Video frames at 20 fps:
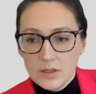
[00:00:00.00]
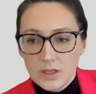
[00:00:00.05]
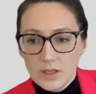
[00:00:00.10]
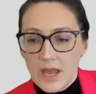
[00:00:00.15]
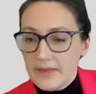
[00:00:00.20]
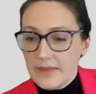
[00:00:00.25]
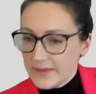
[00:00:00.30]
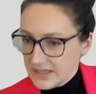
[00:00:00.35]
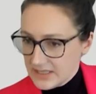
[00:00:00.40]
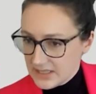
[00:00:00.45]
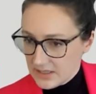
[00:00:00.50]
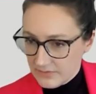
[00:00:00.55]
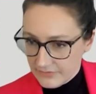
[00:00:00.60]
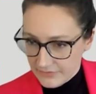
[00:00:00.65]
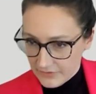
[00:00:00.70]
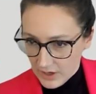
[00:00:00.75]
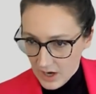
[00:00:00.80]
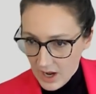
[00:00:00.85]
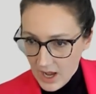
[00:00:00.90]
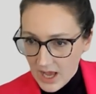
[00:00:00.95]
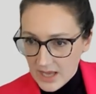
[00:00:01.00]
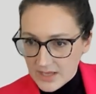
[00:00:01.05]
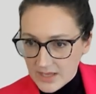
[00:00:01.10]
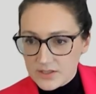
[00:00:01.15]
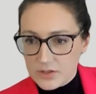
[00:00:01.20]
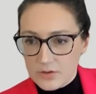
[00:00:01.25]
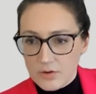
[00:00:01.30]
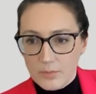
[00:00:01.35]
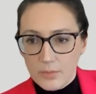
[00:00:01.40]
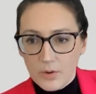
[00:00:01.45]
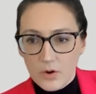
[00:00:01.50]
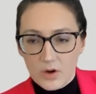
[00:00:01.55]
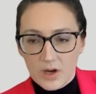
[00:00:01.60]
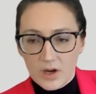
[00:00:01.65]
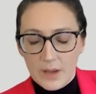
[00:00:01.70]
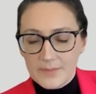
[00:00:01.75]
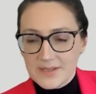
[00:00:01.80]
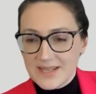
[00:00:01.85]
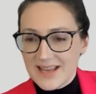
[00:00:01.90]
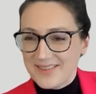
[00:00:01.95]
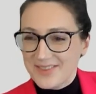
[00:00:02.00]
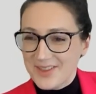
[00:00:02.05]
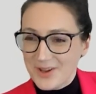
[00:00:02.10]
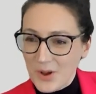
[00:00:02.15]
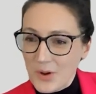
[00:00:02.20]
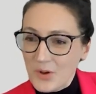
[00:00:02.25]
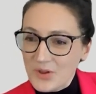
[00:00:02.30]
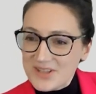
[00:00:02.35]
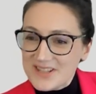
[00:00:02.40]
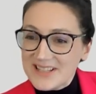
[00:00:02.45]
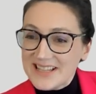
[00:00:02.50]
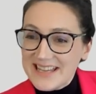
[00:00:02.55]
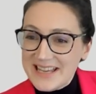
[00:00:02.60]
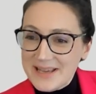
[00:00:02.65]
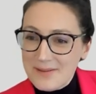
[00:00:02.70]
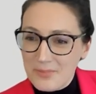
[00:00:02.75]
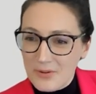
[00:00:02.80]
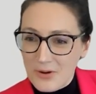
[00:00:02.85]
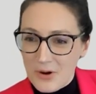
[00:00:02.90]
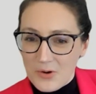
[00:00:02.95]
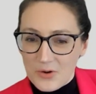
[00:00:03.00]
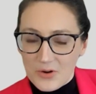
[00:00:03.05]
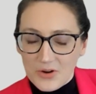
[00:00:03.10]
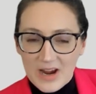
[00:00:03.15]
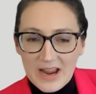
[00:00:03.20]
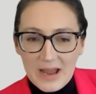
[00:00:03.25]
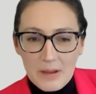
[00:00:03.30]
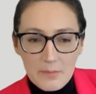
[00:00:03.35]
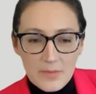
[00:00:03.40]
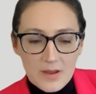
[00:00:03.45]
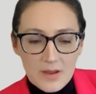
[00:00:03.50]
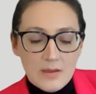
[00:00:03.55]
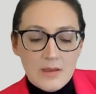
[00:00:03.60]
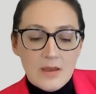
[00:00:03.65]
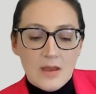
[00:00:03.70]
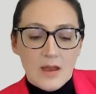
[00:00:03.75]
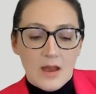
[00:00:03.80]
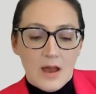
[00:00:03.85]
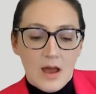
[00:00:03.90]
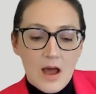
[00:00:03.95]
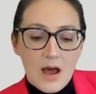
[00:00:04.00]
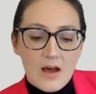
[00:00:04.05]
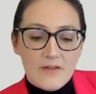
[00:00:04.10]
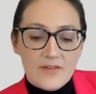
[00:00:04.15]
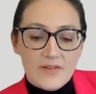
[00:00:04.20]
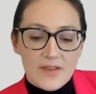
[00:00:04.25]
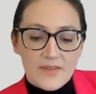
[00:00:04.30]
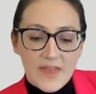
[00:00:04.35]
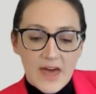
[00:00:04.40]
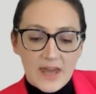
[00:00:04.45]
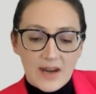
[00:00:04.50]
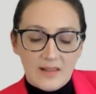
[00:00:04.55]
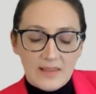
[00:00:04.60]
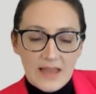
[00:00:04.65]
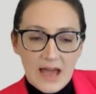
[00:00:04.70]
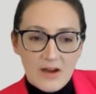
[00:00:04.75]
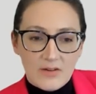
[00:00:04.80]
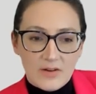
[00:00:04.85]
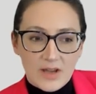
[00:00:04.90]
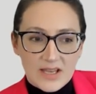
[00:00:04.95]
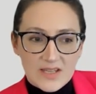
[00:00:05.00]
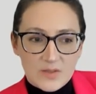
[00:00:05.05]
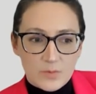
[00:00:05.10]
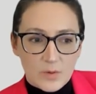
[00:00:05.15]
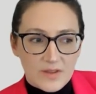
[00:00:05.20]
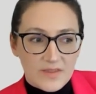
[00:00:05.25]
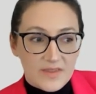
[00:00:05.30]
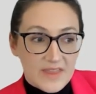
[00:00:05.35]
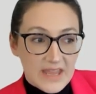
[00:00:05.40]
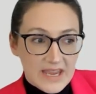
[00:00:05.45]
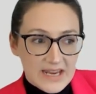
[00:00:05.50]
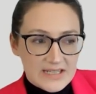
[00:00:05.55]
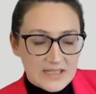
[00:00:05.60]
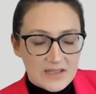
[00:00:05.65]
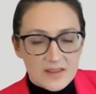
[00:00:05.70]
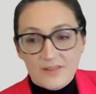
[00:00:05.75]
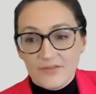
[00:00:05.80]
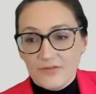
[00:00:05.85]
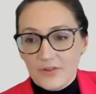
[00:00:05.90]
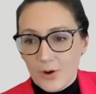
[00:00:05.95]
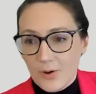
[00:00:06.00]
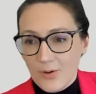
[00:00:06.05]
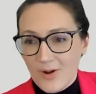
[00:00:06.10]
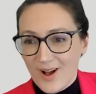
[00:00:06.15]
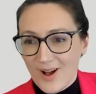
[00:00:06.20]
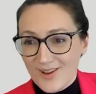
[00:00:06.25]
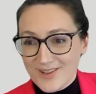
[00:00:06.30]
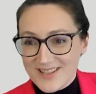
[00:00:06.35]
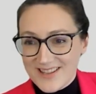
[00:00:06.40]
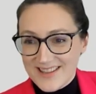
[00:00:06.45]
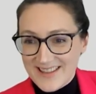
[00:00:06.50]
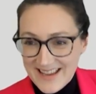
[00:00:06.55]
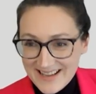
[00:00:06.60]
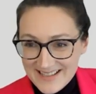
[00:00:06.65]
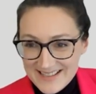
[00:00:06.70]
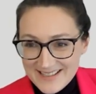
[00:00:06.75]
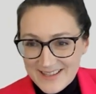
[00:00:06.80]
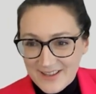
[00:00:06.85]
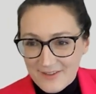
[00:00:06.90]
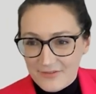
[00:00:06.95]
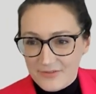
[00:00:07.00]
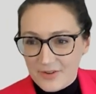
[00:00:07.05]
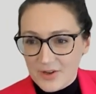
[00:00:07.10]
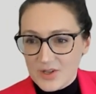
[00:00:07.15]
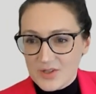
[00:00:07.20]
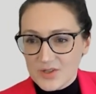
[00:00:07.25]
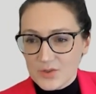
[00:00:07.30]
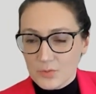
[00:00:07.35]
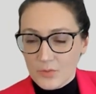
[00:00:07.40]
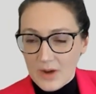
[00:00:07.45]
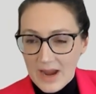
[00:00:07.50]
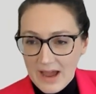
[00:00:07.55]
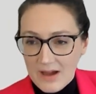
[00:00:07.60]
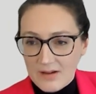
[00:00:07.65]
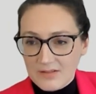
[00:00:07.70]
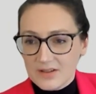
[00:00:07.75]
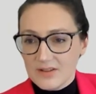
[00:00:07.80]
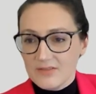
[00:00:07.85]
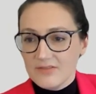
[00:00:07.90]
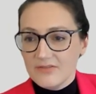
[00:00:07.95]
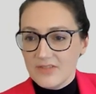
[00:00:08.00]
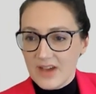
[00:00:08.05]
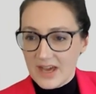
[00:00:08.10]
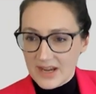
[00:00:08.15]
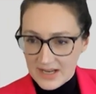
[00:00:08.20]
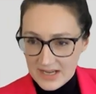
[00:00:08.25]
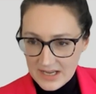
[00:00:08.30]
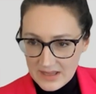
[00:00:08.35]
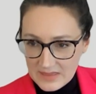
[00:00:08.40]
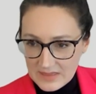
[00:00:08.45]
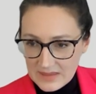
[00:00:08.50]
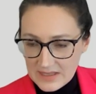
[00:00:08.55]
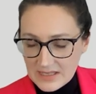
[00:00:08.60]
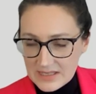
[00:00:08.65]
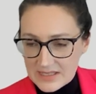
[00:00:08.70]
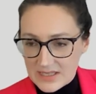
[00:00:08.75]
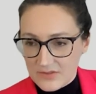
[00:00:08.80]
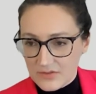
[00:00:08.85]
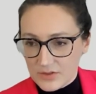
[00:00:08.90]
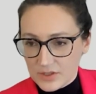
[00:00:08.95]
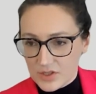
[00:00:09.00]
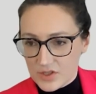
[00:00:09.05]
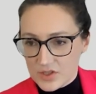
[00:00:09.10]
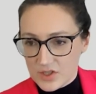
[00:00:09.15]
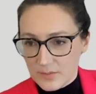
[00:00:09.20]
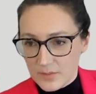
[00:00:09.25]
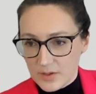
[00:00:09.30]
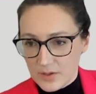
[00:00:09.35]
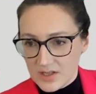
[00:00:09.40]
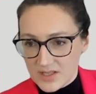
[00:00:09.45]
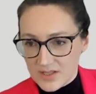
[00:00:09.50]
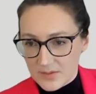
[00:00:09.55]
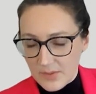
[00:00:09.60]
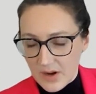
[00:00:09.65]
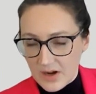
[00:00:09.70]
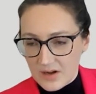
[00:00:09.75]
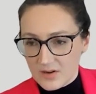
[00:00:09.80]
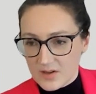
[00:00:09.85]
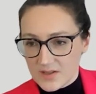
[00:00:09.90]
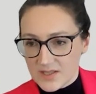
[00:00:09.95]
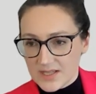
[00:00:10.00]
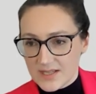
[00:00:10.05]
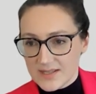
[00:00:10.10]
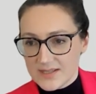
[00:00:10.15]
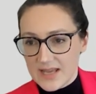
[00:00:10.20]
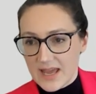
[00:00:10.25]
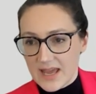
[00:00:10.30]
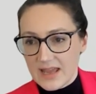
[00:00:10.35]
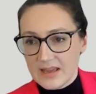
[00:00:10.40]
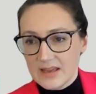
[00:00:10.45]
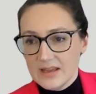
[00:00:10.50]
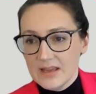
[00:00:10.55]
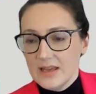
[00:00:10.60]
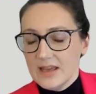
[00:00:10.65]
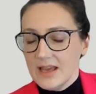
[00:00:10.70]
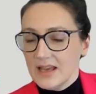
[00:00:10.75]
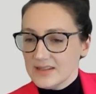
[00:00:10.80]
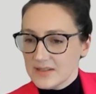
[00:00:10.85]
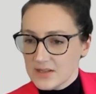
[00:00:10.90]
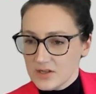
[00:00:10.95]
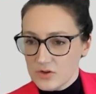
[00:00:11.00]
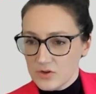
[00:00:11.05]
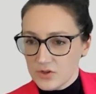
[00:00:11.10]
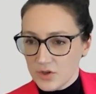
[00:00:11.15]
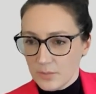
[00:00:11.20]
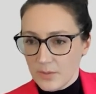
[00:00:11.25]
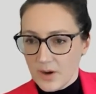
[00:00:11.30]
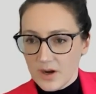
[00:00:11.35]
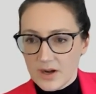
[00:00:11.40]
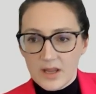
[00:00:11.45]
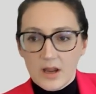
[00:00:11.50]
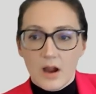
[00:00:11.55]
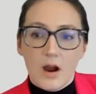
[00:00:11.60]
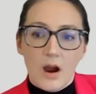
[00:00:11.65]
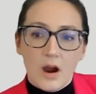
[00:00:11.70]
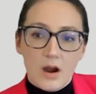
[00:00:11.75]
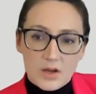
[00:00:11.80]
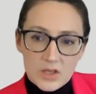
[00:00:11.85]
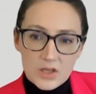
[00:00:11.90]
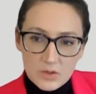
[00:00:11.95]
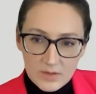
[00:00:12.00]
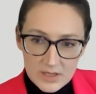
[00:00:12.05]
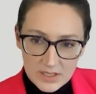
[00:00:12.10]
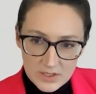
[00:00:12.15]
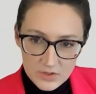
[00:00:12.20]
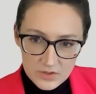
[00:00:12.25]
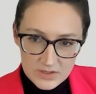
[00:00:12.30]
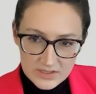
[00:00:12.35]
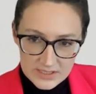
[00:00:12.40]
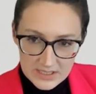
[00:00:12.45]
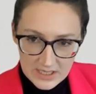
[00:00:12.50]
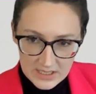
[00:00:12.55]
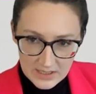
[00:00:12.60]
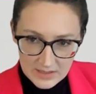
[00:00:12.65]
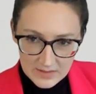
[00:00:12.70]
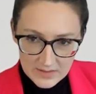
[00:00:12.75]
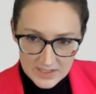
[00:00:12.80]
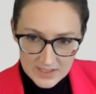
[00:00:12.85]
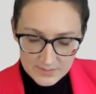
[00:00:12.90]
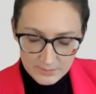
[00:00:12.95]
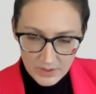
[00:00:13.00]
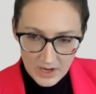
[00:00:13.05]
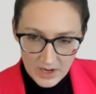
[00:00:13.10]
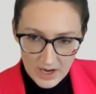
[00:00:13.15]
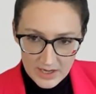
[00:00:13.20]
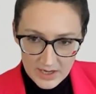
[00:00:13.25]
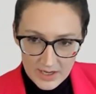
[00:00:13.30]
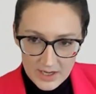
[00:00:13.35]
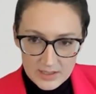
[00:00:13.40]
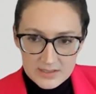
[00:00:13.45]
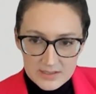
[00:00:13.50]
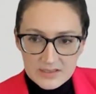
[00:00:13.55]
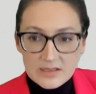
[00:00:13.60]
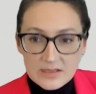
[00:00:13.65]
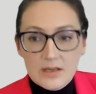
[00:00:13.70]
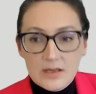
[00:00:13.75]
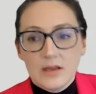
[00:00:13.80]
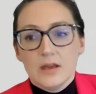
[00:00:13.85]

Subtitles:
And they did for us through programs like the Gold Key program that allowed us, where they did the phone calls and they did the first round of vetting these different distributors and partners to say, as a neutral party, are you interested in this product?